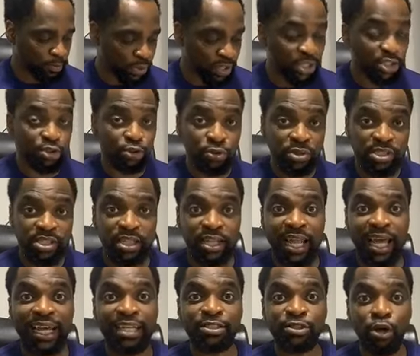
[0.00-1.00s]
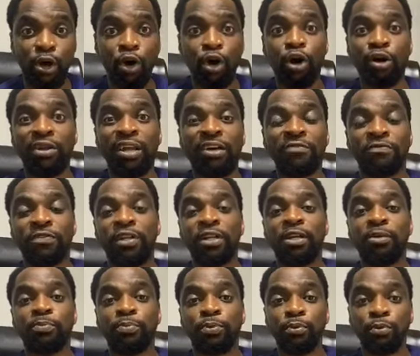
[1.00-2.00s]
Please utilize all
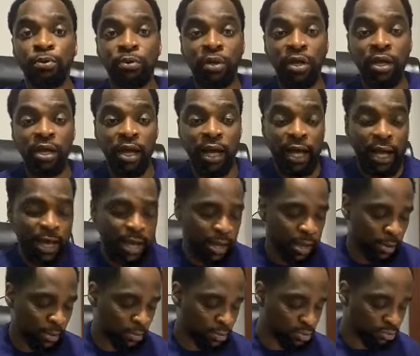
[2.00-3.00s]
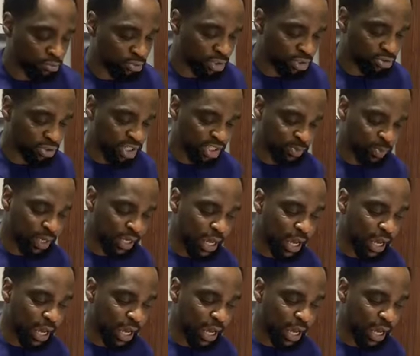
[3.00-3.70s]
available redress